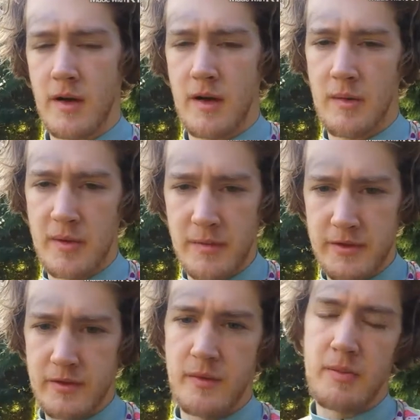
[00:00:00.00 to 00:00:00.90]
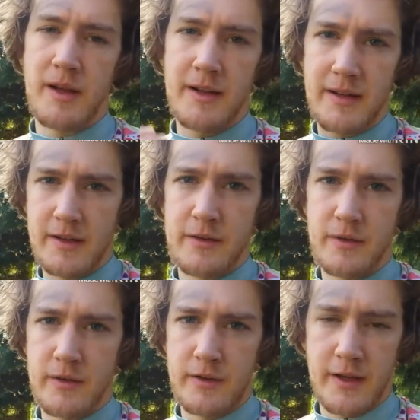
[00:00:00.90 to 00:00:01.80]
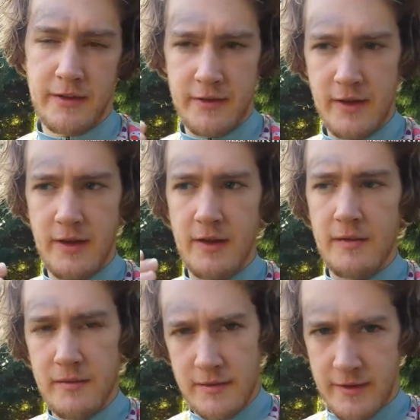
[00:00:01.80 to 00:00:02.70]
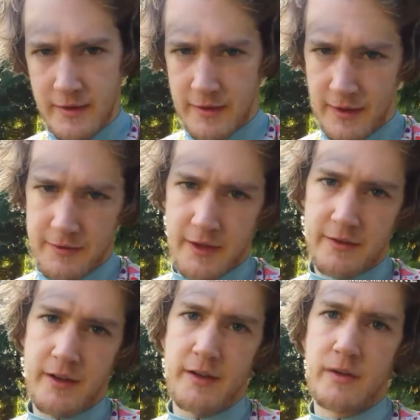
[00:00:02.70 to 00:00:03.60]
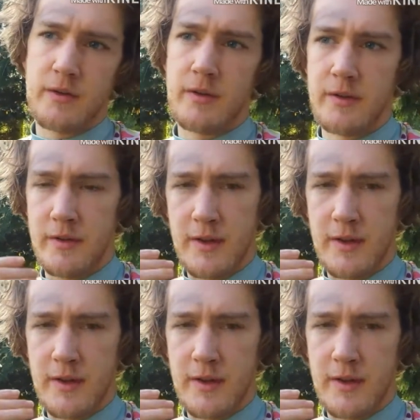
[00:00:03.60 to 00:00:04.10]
I'll be able to apply again to the next set of tests that I do, and